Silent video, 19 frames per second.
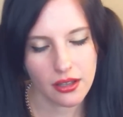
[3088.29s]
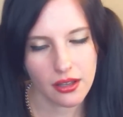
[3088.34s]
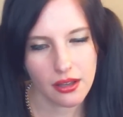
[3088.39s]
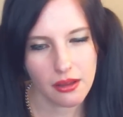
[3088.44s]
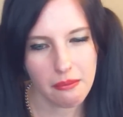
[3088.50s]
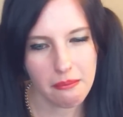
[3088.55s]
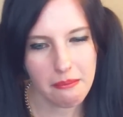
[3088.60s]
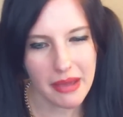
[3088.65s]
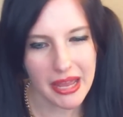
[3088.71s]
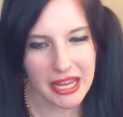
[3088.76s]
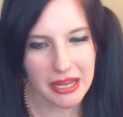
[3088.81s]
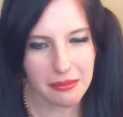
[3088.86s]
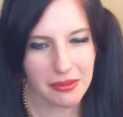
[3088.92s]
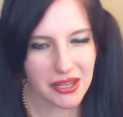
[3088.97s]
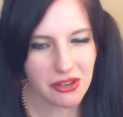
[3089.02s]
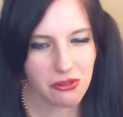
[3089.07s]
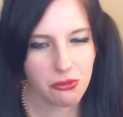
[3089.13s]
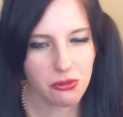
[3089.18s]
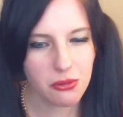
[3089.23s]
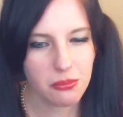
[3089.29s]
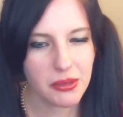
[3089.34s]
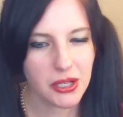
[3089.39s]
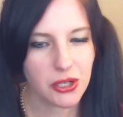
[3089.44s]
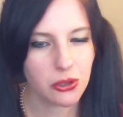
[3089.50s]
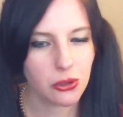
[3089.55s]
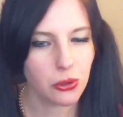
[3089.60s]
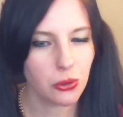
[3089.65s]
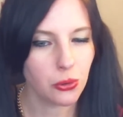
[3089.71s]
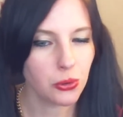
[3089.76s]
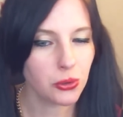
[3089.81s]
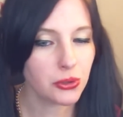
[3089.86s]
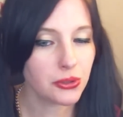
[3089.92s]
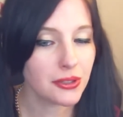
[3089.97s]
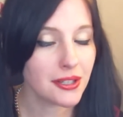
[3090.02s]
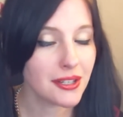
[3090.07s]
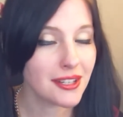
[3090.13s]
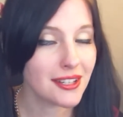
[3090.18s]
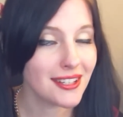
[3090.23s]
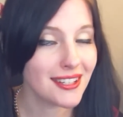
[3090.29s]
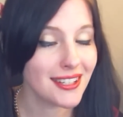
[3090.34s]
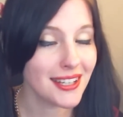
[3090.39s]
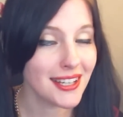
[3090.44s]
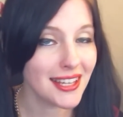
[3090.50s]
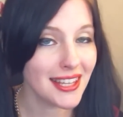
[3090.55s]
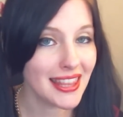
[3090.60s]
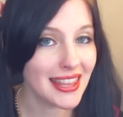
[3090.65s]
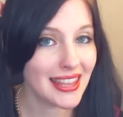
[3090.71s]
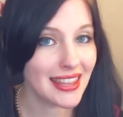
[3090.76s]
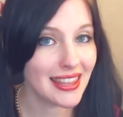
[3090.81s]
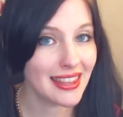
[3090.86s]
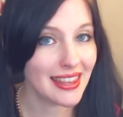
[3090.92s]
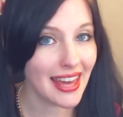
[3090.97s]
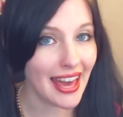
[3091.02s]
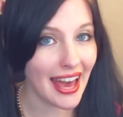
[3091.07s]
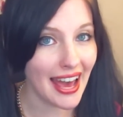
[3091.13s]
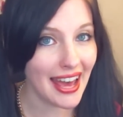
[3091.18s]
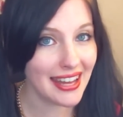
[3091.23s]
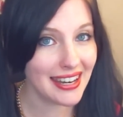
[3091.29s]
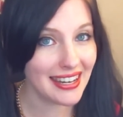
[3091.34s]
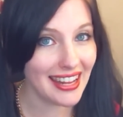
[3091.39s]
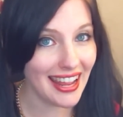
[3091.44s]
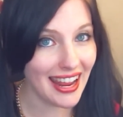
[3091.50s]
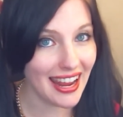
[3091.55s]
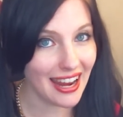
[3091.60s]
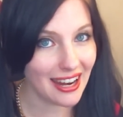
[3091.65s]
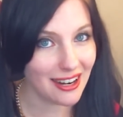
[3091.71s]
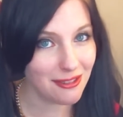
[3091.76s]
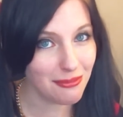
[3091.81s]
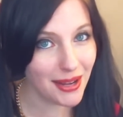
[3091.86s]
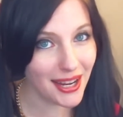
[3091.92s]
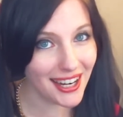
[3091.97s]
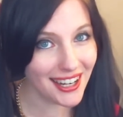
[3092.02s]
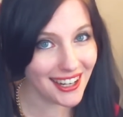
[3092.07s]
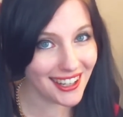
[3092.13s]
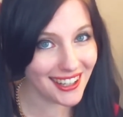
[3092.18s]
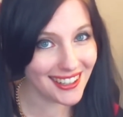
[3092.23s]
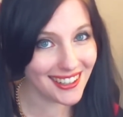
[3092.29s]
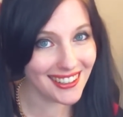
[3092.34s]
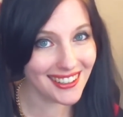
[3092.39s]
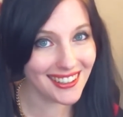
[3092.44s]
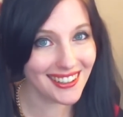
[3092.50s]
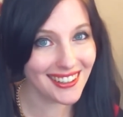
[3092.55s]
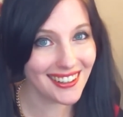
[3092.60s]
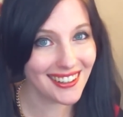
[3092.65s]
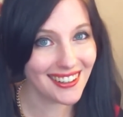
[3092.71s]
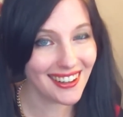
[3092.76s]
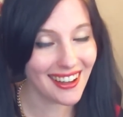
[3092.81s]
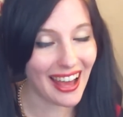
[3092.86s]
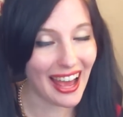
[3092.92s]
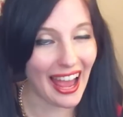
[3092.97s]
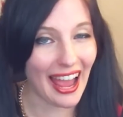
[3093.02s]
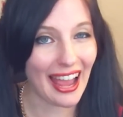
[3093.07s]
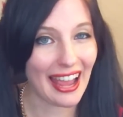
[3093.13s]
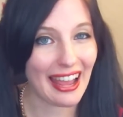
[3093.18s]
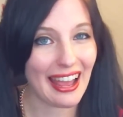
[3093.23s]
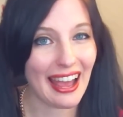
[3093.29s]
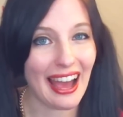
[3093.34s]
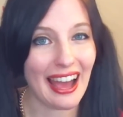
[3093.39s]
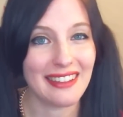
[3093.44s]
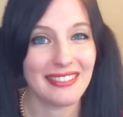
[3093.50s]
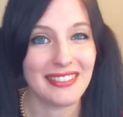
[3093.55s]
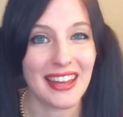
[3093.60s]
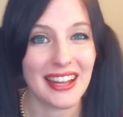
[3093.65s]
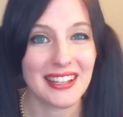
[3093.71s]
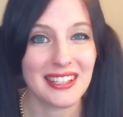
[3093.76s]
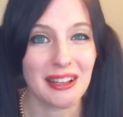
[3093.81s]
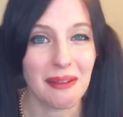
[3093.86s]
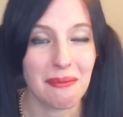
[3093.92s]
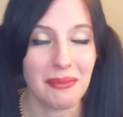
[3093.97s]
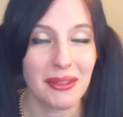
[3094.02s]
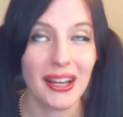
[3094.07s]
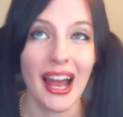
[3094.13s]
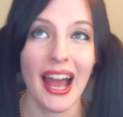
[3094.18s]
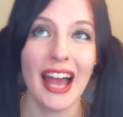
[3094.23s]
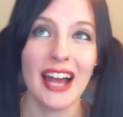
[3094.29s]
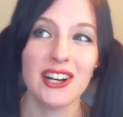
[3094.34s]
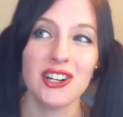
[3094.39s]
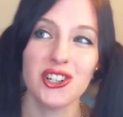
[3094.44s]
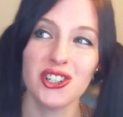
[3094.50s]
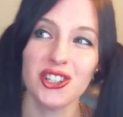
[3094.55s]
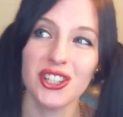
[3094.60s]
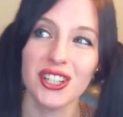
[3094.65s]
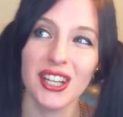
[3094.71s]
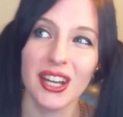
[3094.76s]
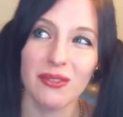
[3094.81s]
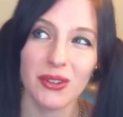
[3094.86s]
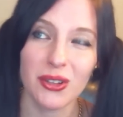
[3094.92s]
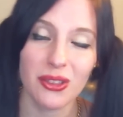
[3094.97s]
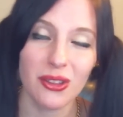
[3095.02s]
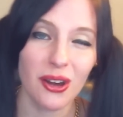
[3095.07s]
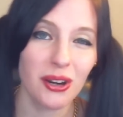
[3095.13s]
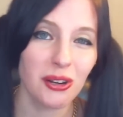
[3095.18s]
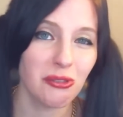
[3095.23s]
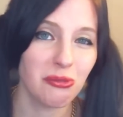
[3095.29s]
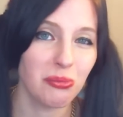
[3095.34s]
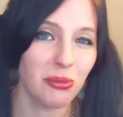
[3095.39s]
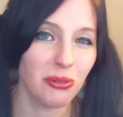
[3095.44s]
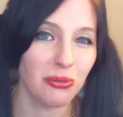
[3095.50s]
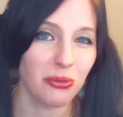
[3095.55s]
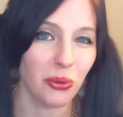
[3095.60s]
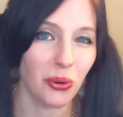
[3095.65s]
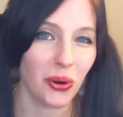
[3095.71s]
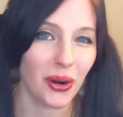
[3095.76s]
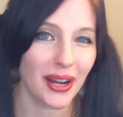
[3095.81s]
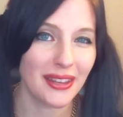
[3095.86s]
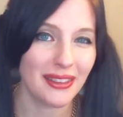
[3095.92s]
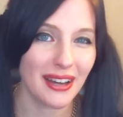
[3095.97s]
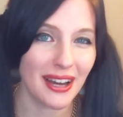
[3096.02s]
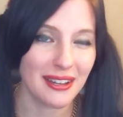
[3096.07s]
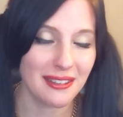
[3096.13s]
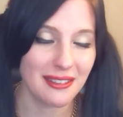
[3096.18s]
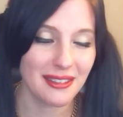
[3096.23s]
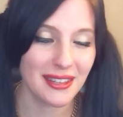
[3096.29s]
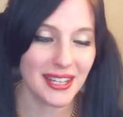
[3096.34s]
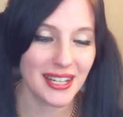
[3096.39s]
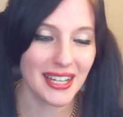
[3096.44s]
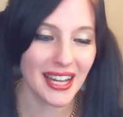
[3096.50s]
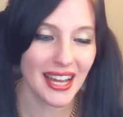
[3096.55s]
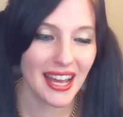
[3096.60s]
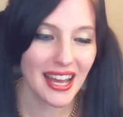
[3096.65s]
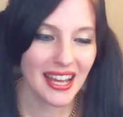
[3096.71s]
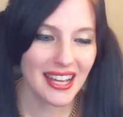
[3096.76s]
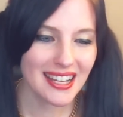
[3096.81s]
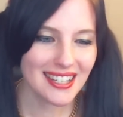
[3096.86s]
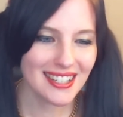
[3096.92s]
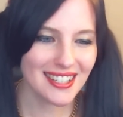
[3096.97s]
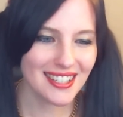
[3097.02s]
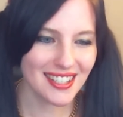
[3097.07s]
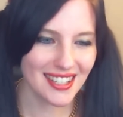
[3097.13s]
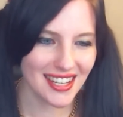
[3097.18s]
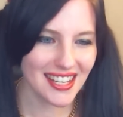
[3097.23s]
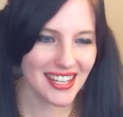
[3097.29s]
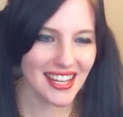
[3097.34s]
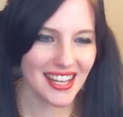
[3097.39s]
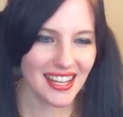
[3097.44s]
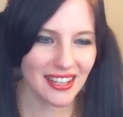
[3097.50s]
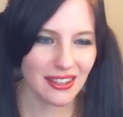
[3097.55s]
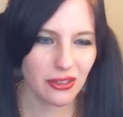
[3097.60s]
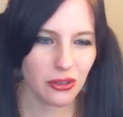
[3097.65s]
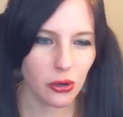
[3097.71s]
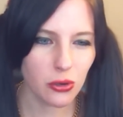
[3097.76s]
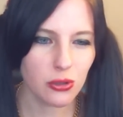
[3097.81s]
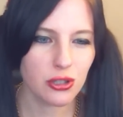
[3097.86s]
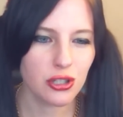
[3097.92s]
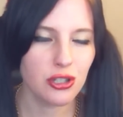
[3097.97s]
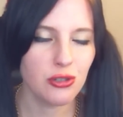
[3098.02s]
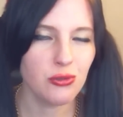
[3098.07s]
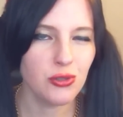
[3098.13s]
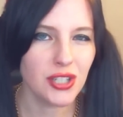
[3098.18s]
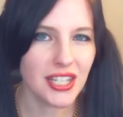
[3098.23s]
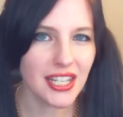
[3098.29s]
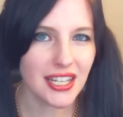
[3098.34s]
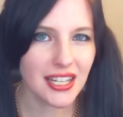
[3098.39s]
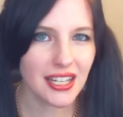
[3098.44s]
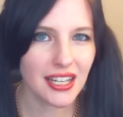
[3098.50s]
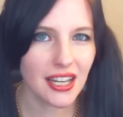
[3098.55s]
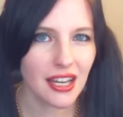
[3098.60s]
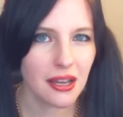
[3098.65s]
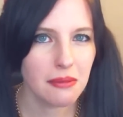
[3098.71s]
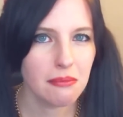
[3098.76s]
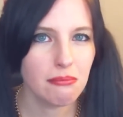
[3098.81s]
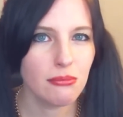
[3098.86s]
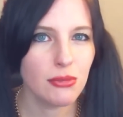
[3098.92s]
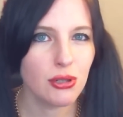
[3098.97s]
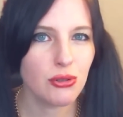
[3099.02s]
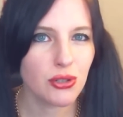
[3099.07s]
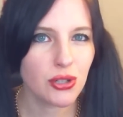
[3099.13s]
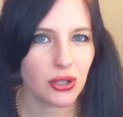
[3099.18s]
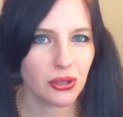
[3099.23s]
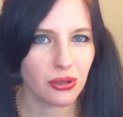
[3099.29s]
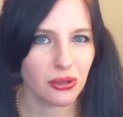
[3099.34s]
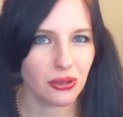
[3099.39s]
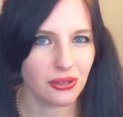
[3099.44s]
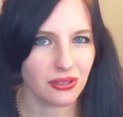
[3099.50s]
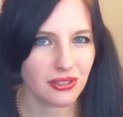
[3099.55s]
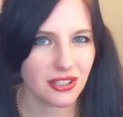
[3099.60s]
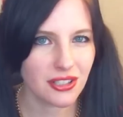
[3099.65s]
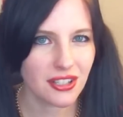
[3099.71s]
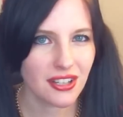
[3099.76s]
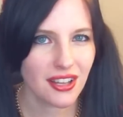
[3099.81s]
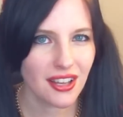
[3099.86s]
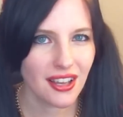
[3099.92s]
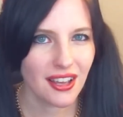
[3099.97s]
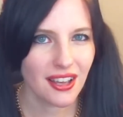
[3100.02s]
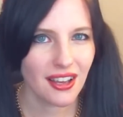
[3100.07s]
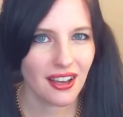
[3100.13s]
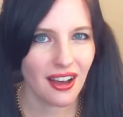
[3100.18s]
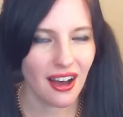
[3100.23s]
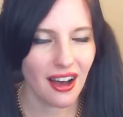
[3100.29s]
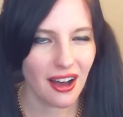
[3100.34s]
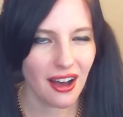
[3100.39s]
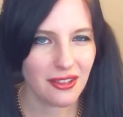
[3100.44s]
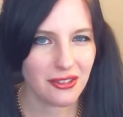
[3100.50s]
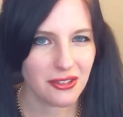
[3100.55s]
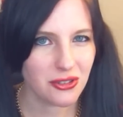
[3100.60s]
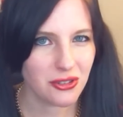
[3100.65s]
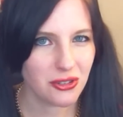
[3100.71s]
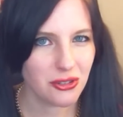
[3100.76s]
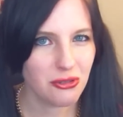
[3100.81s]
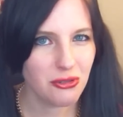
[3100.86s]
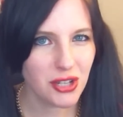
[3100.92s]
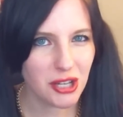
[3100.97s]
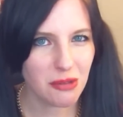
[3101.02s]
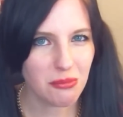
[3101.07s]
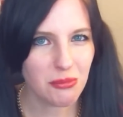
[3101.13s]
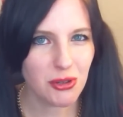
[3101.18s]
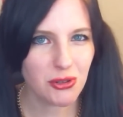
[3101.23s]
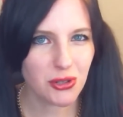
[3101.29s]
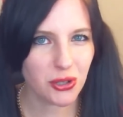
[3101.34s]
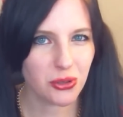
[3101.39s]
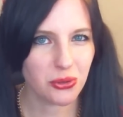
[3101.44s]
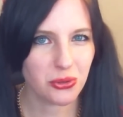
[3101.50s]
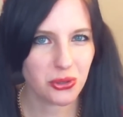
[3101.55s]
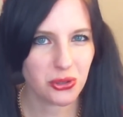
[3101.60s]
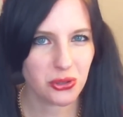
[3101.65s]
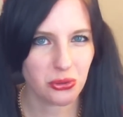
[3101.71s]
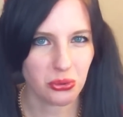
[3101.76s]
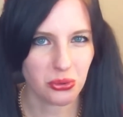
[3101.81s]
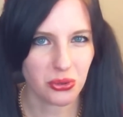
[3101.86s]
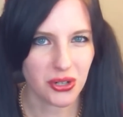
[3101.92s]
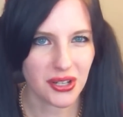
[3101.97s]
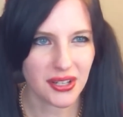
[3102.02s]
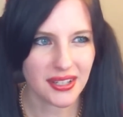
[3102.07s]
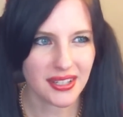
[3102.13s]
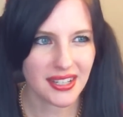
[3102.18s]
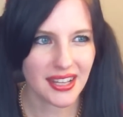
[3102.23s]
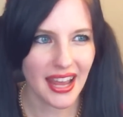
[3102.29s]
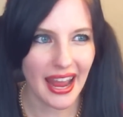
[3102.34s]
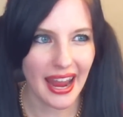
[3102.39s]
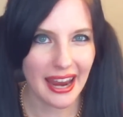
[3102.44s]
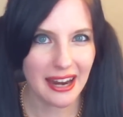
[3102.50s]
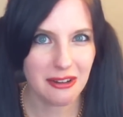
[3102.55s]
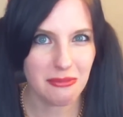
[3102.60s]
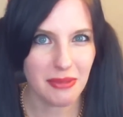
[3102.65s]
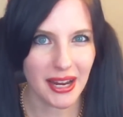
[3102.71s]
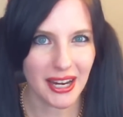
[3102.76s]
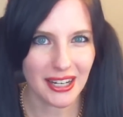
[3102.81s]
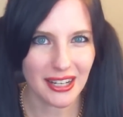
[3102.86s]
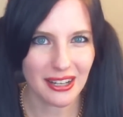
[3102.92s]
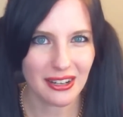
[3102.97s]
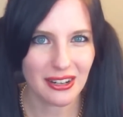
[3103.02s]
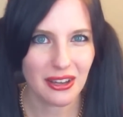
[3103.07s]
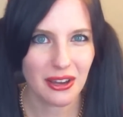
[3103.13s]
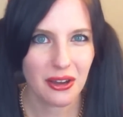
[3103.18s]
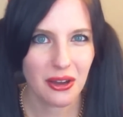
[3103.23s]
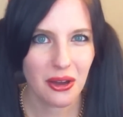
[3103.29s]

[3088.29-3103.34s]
Maybe it would be cool to see that animated. That's something I actually never thought of before. I think seeing those unique musicals, those unique musical stories animated